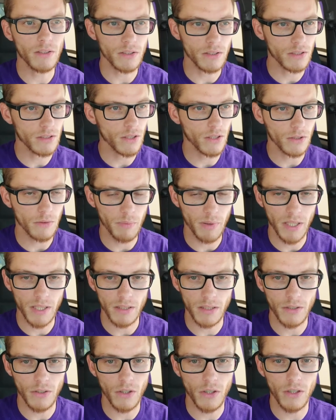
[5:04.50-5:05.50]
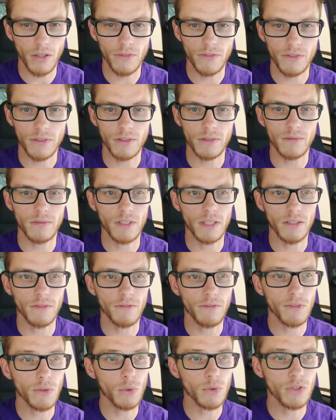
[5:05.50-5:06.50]
it starts peeling off in
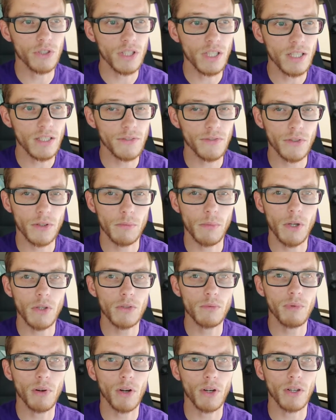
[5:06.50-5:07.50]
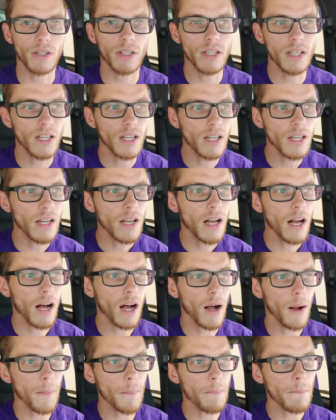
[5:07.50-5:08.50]
full sheets for the most part.
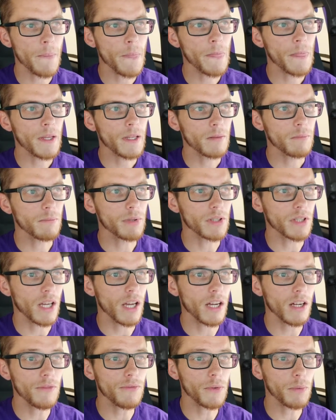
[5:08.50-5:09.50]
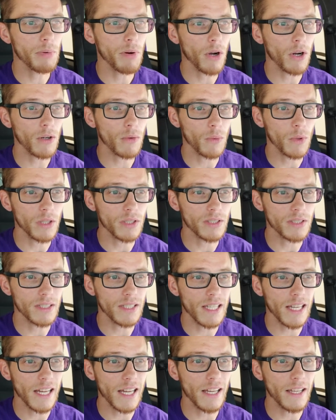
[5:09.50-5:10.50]
But the helpful part was
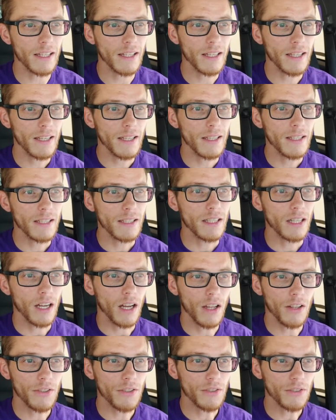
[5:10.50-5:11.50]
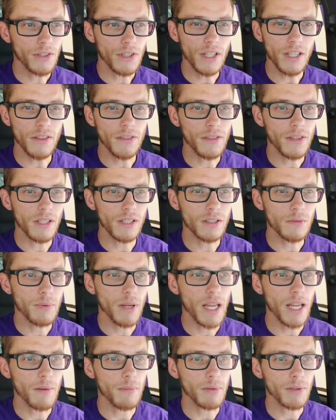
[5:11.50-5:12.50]
that underneath this
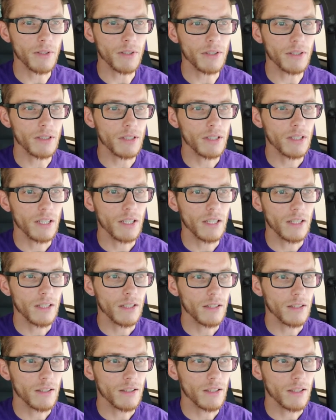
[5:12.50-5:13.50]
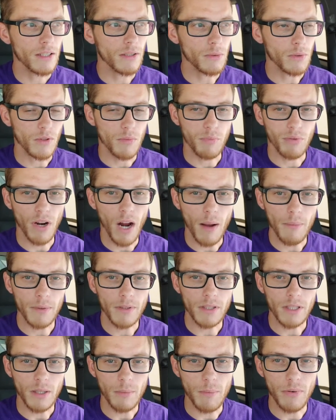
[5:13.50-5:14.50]
paper, it was
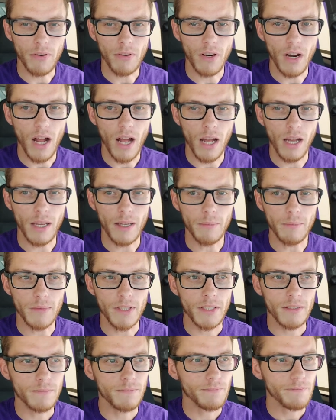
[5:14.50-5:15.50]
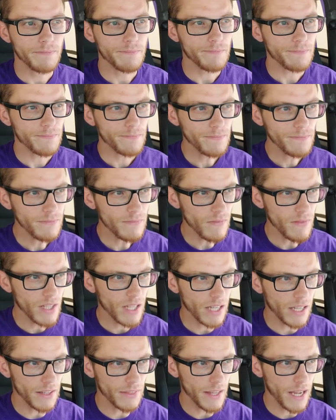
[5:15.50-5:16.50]
properly primed,
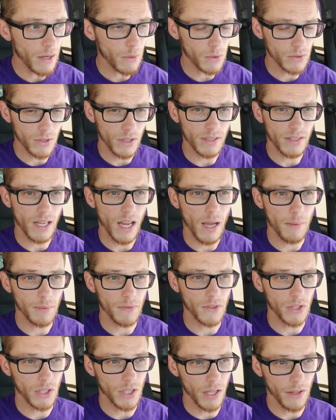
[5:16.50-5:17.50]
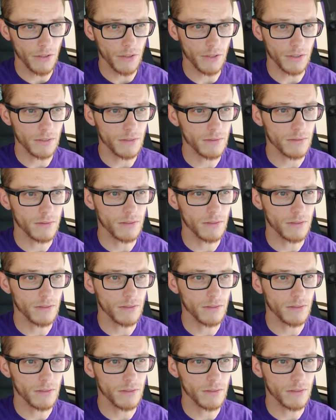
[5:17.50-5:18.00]
and that was on top of another,